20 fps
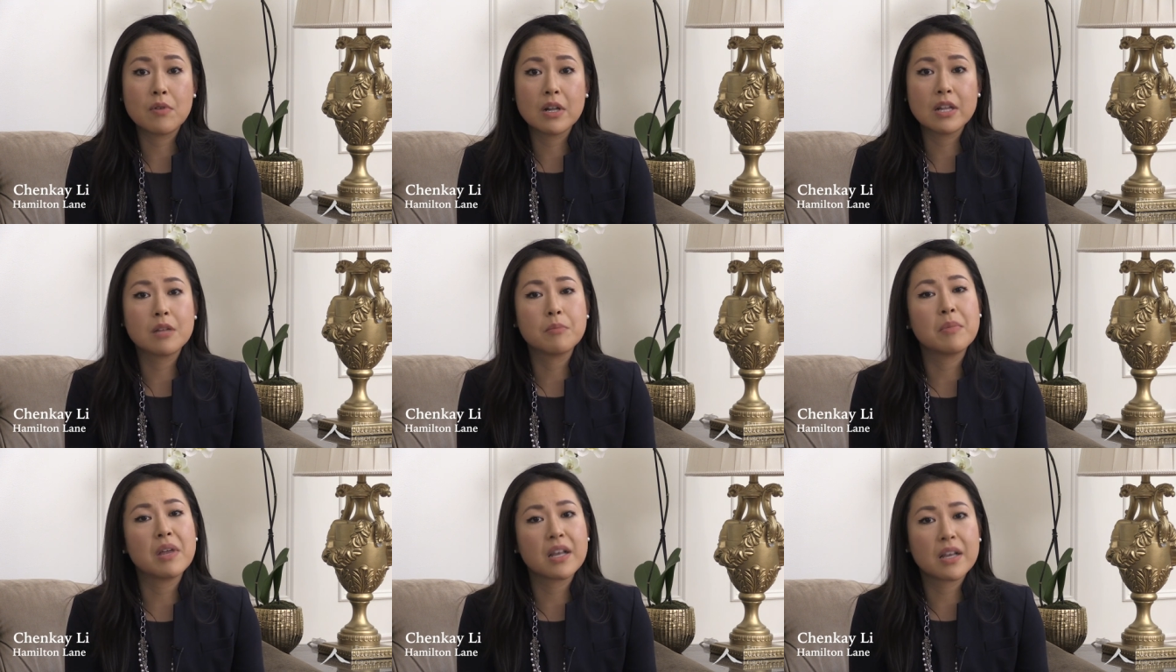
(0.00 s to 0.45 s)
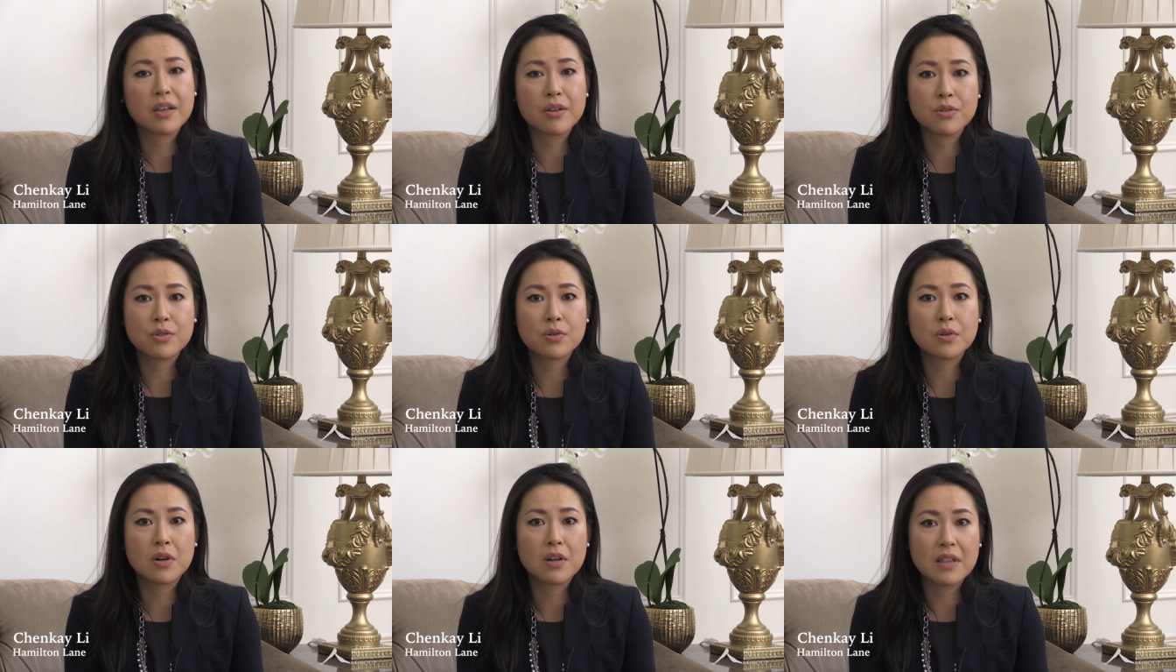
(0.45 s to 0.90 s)
Really
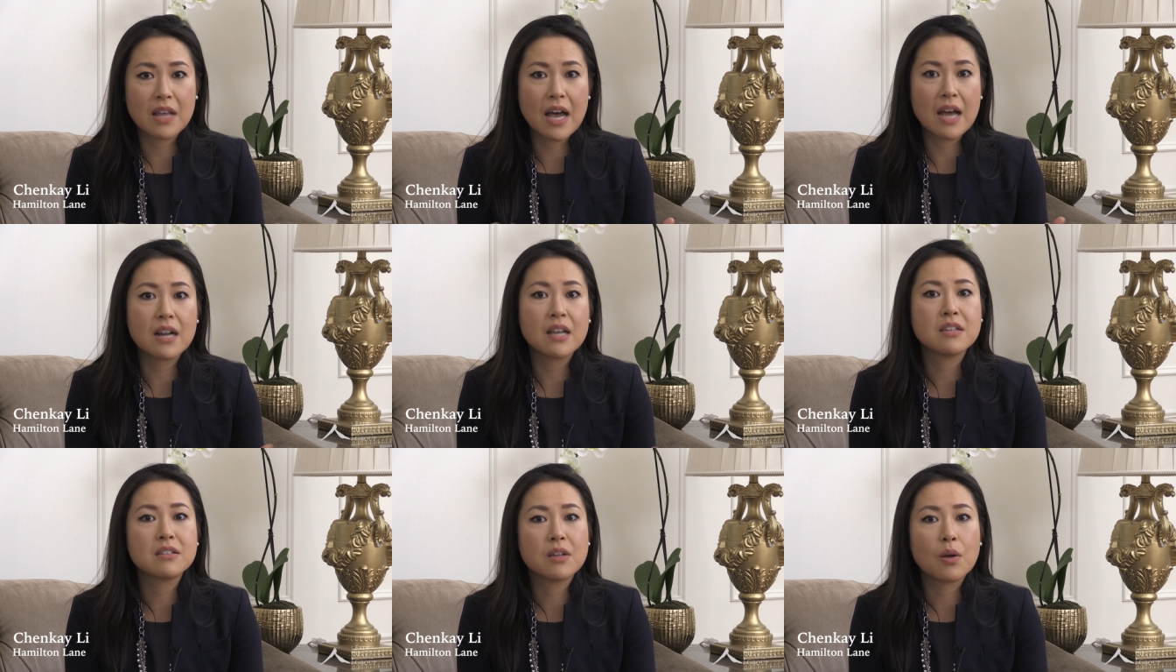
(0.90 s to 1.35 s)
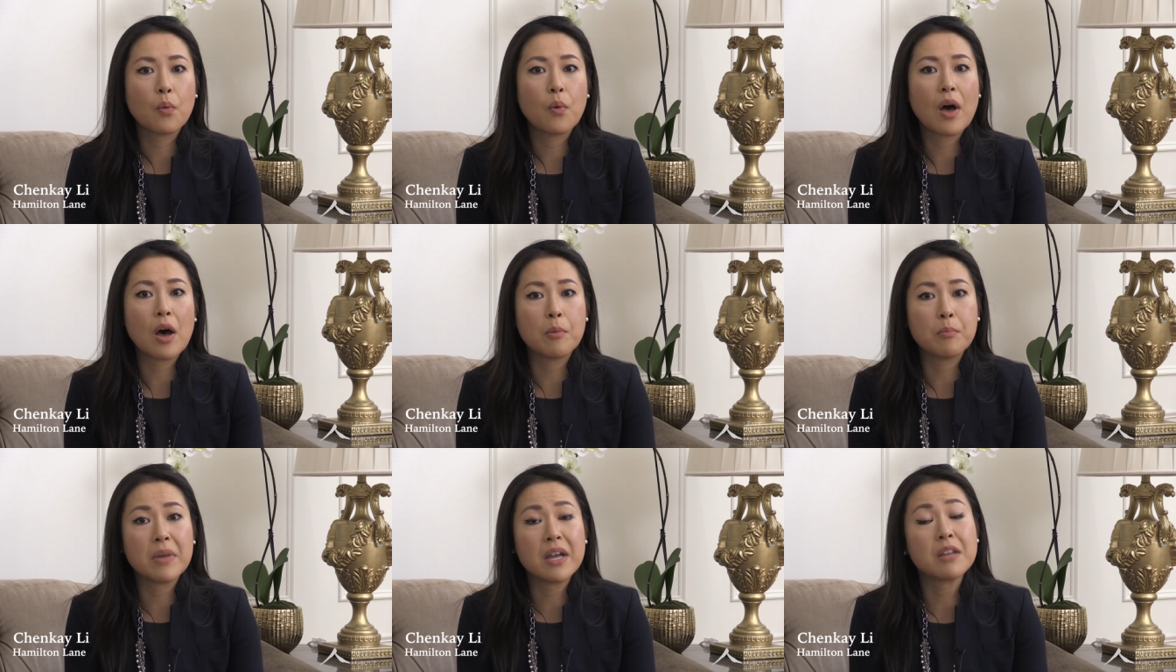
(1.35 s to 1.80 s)
making sure that is a
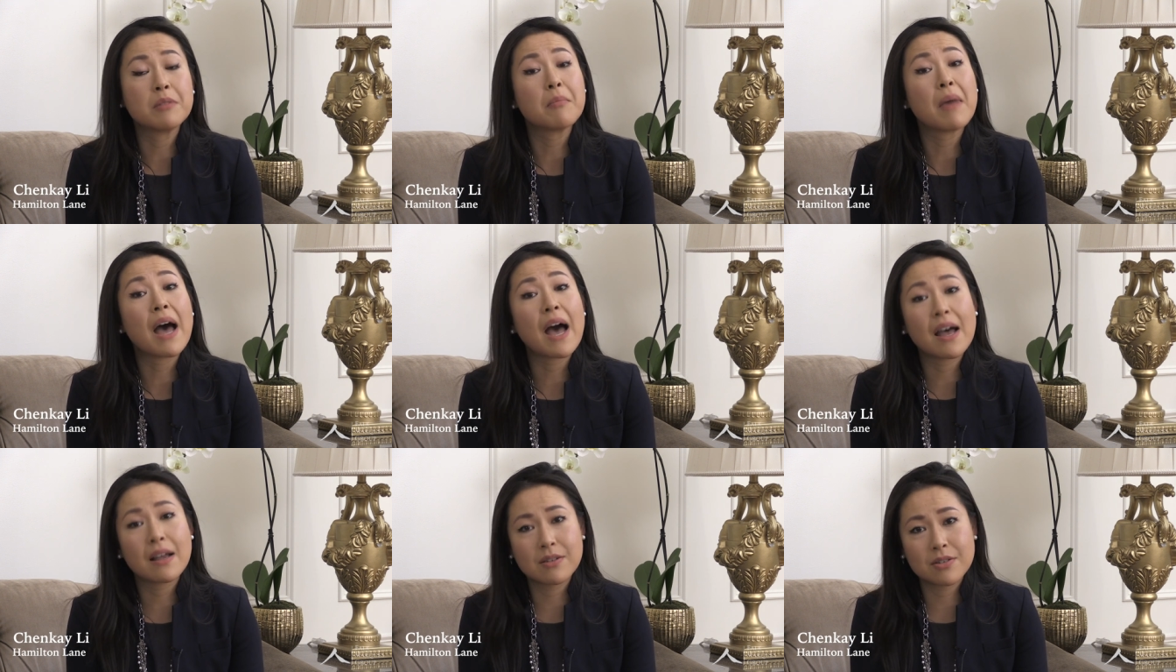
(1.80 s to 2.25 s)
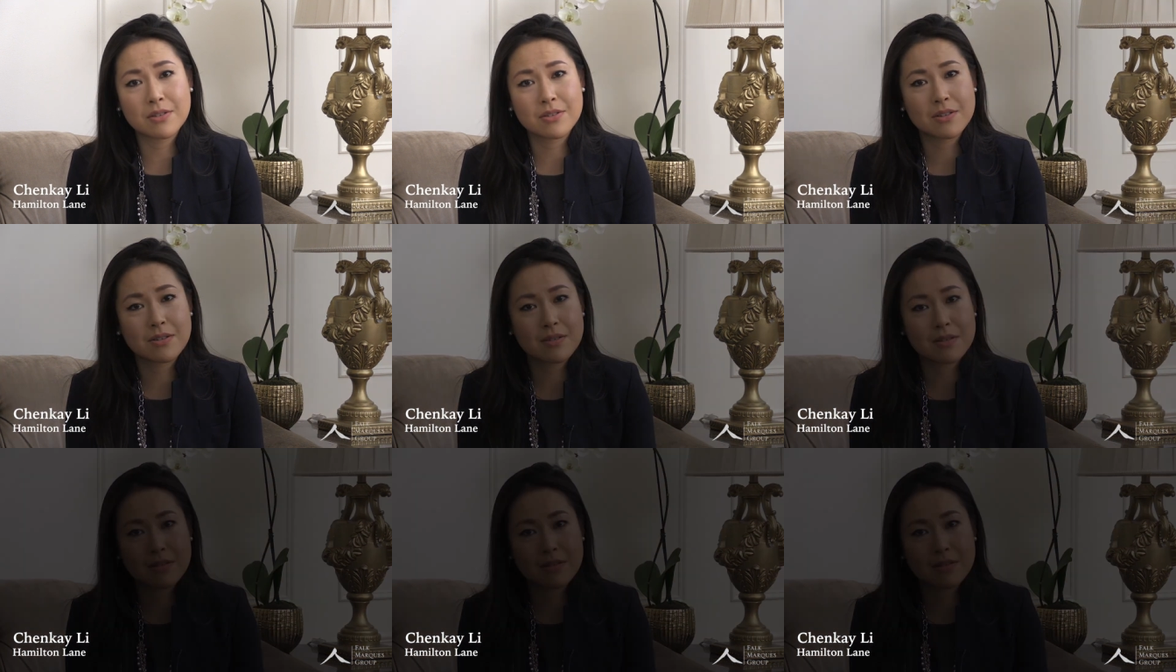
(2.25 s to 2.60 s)
well-made match.